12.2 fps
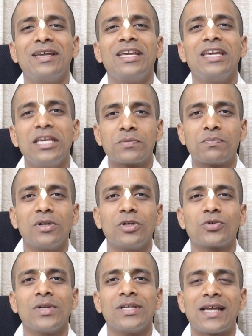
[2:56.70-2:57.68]
He is
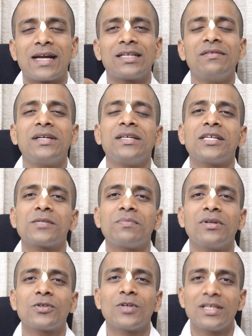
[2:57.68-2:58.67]
spiritual, his activities are
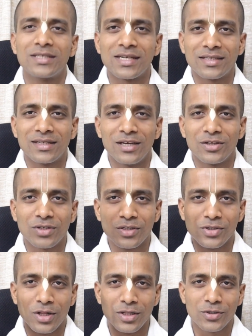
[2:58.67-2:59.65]
spiritual, his destination
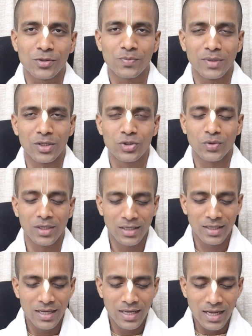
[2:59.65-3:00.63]
is also spiritual.
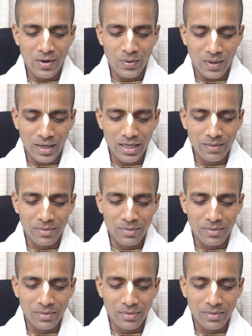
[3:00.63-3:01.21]
Why?